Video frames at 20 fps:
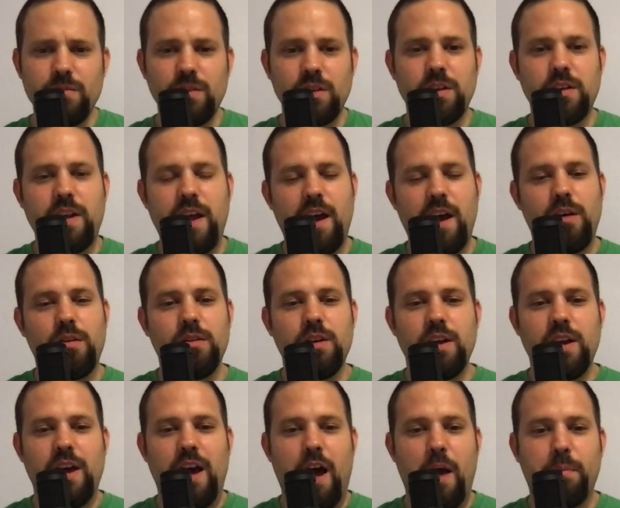Now,
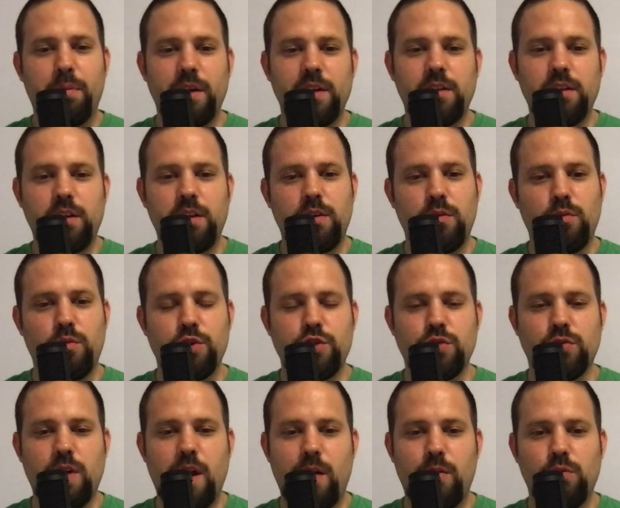I played the
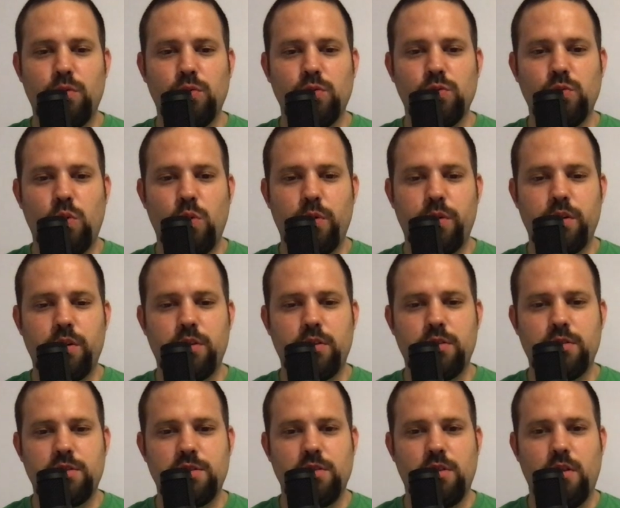original Hyrule
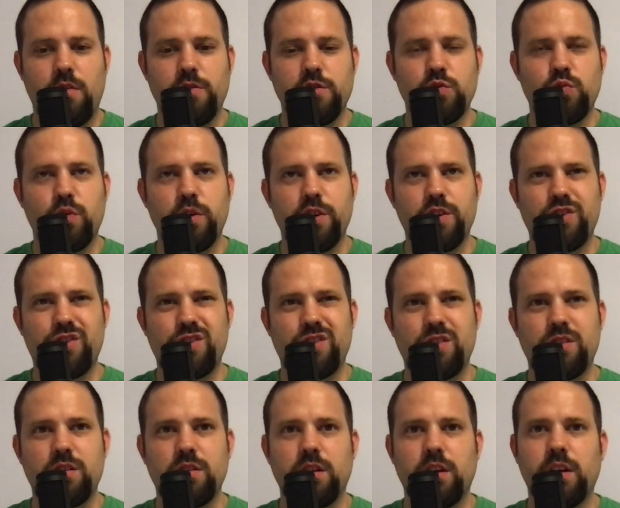Warriors on the
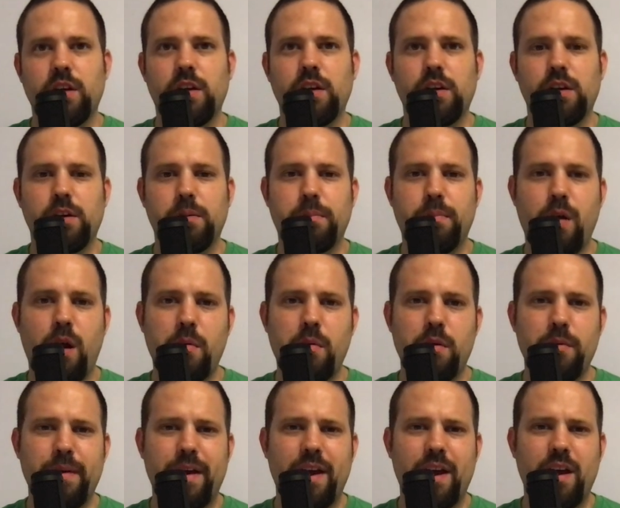Switch
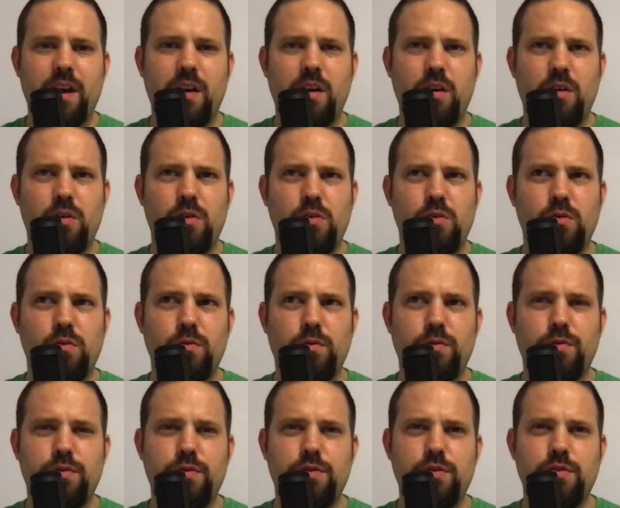probably about
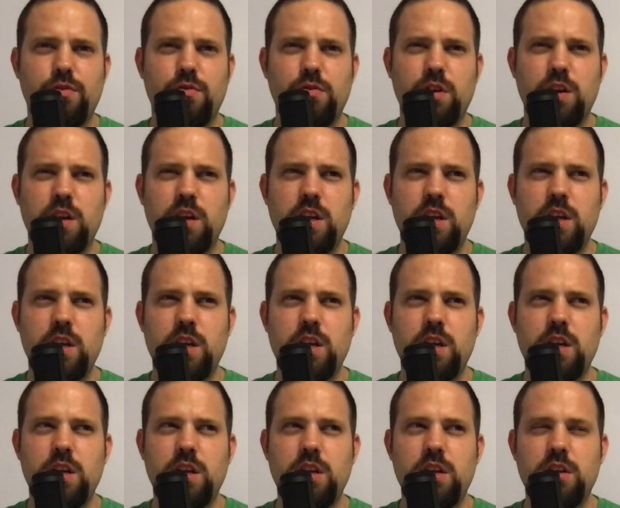3
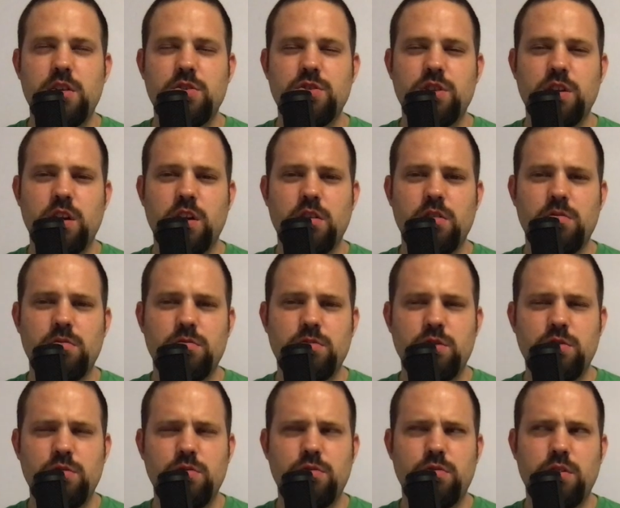years ago,
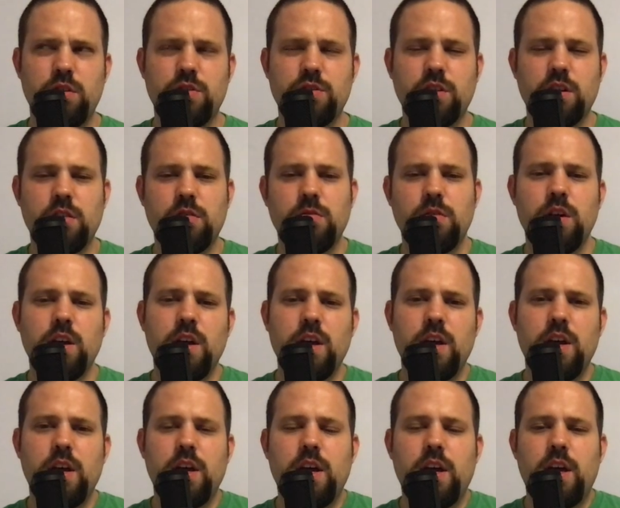2 or 3 years ago,
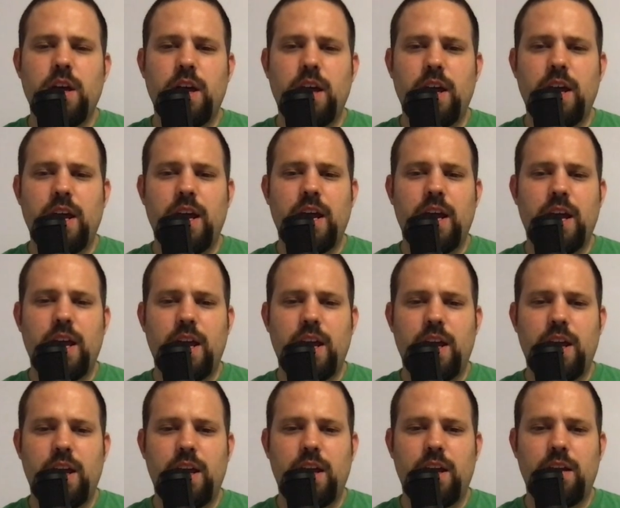
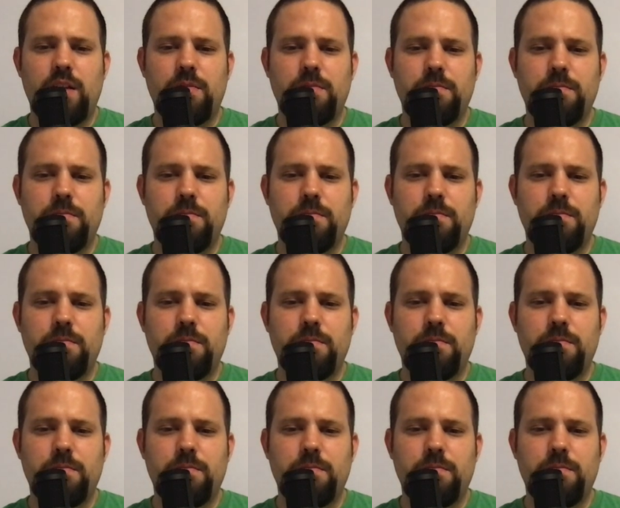and